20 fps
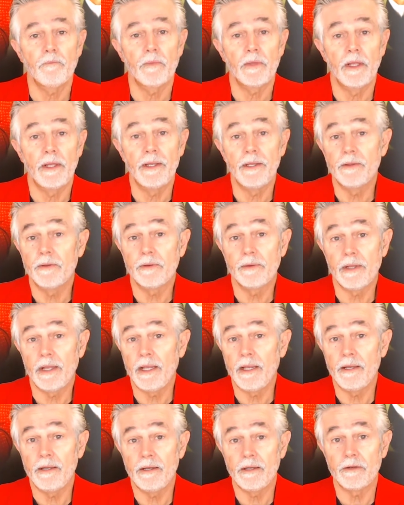
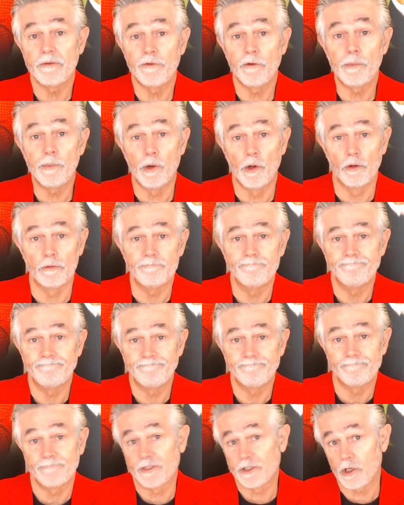In football,
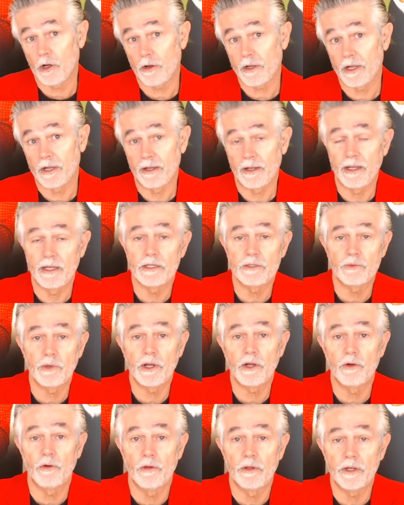soccer, as we
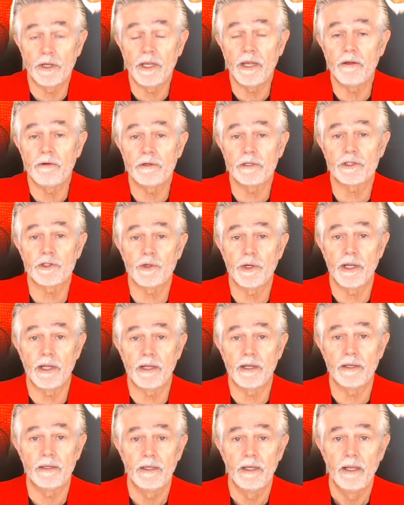call it here in
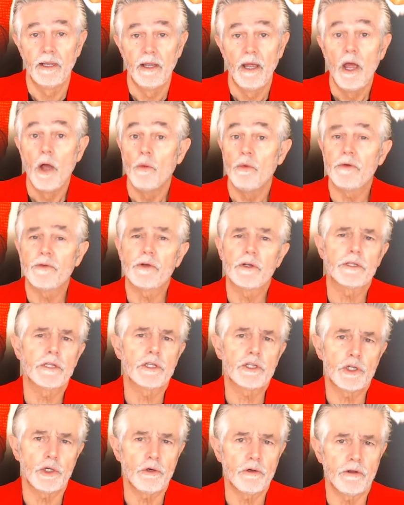Australia. We've got the
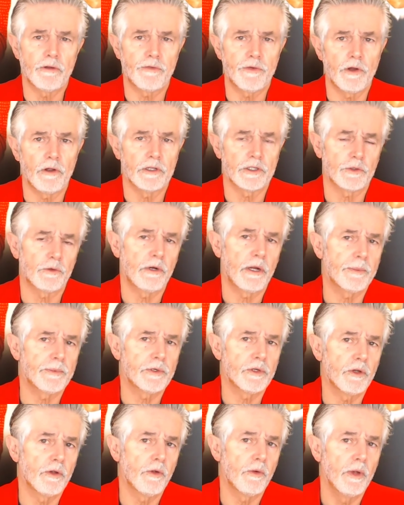Tour de France. We're up
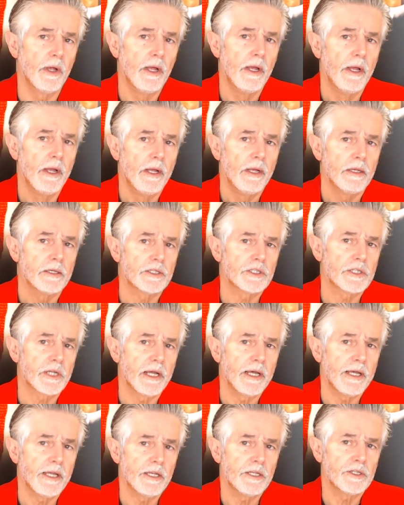to
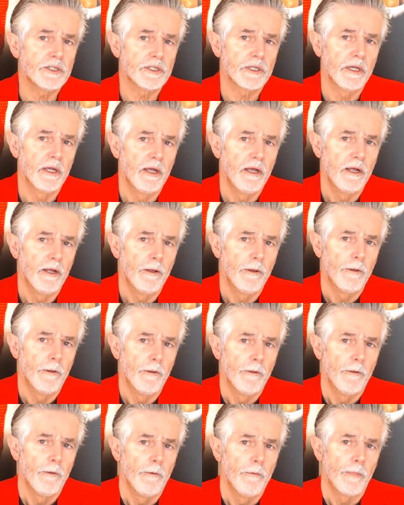stage
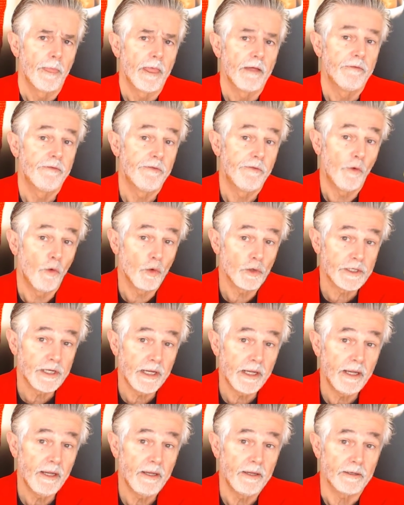
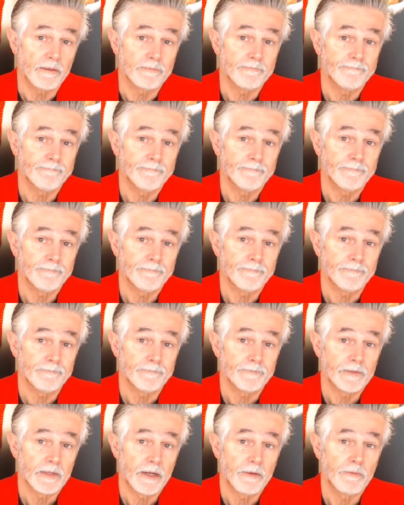14.
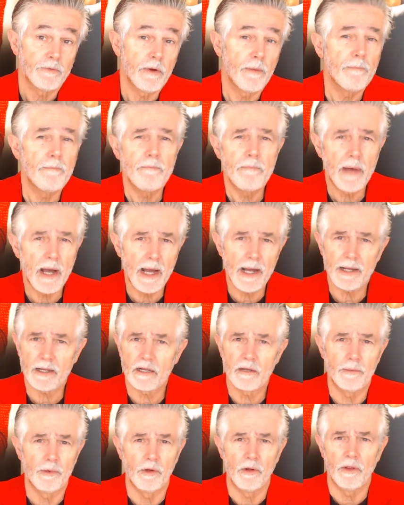
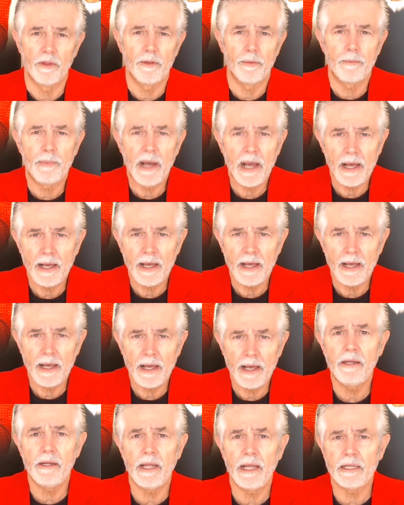Remarkable. The
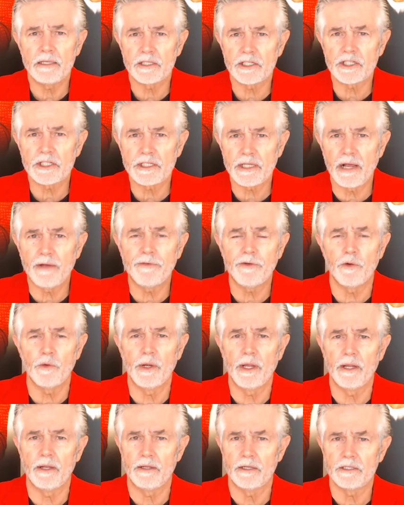pain and
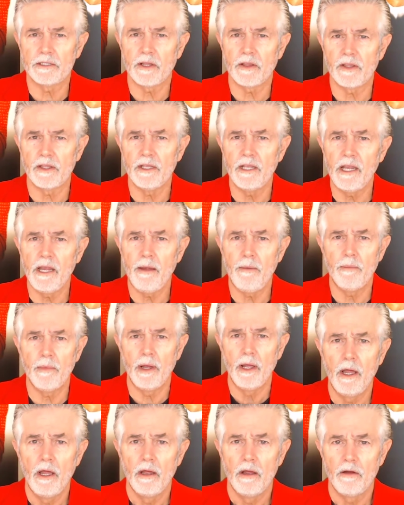suffering. That's a theme
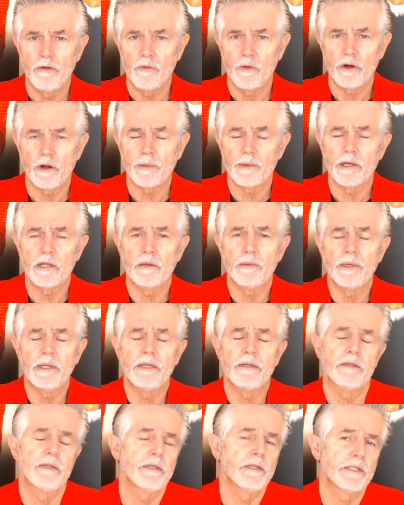of what I'm going to
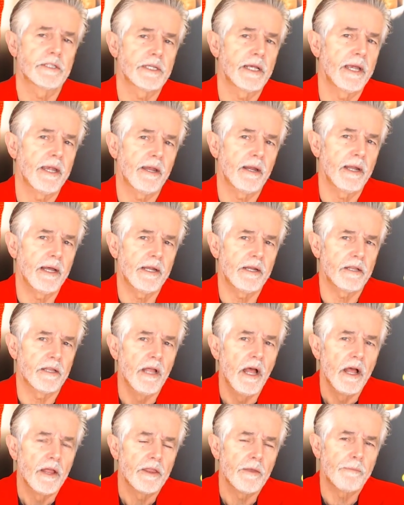be saying later.
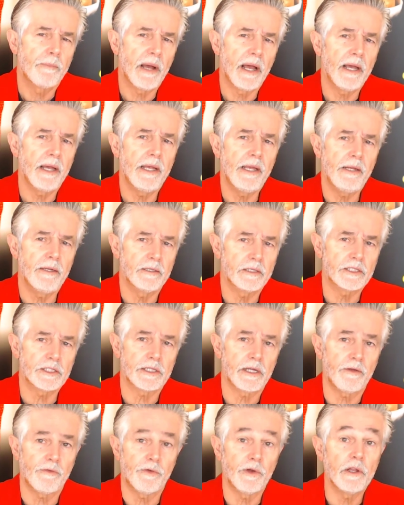The pain and
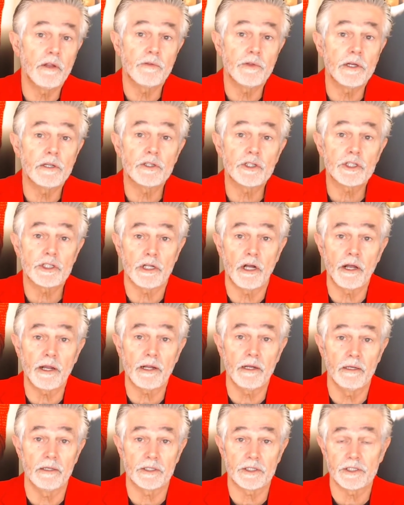suffering of those
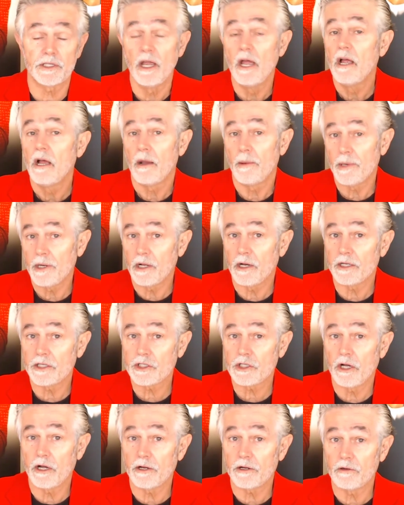cyclists. I mean, I
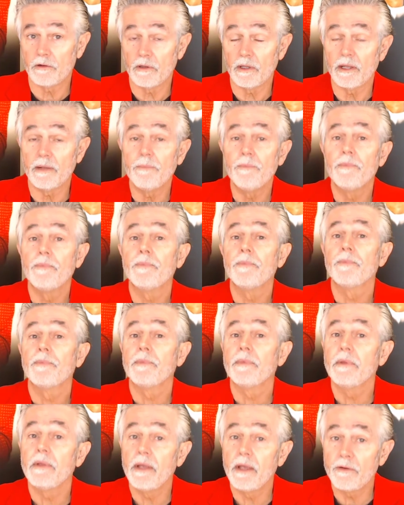cycle
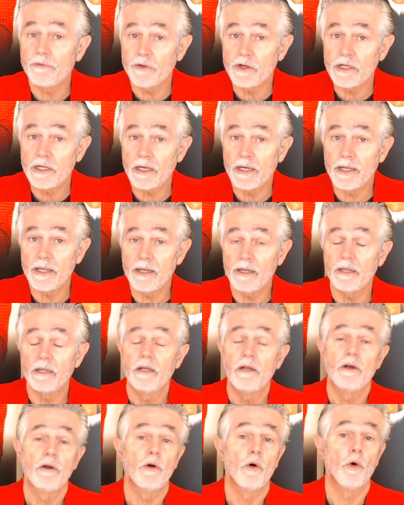every day,
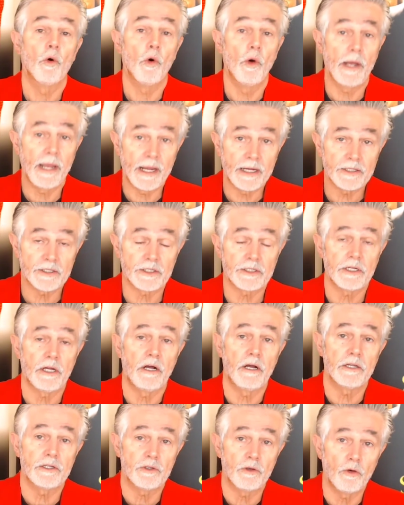or
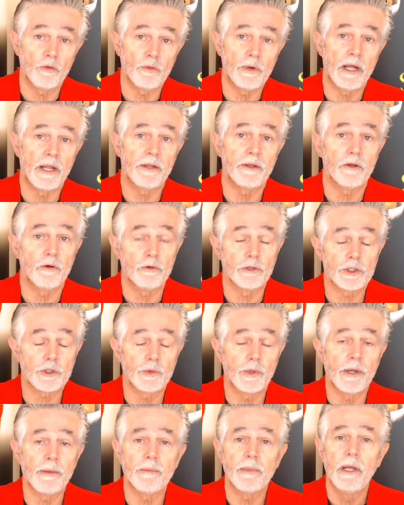exercise, or run, or
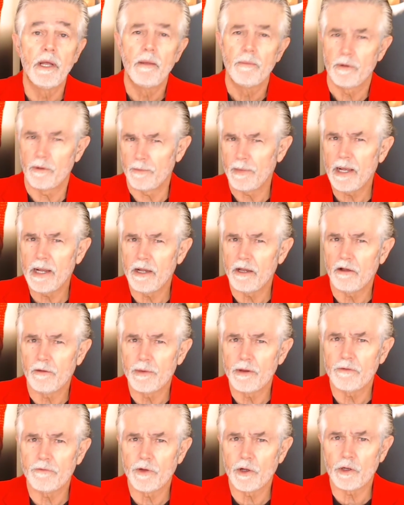swim, but mainly I've
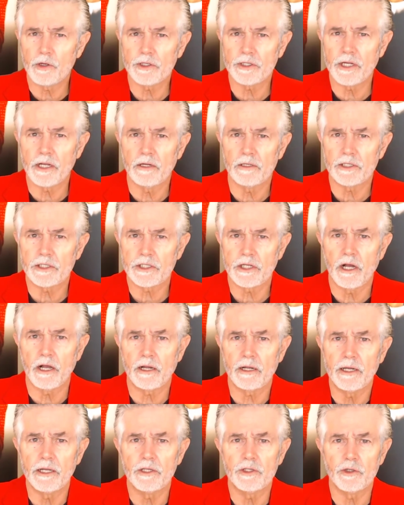been focusing on
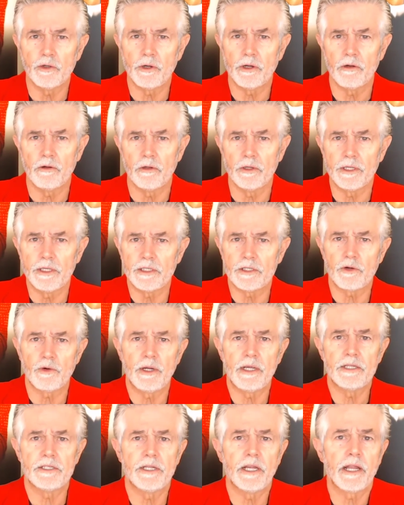cycling during all these
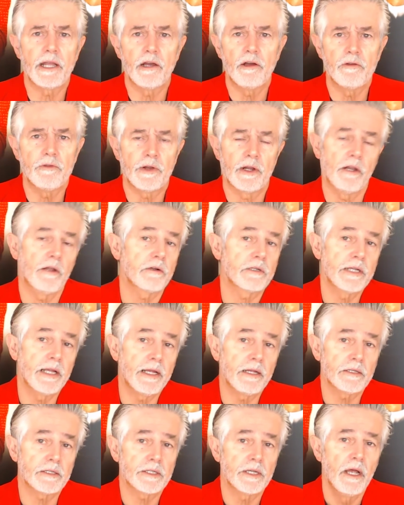crazy COVID
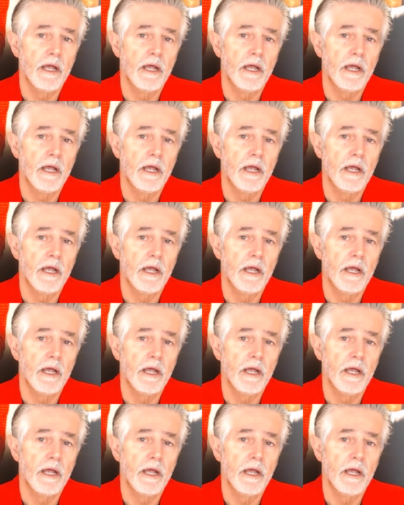lockdowns.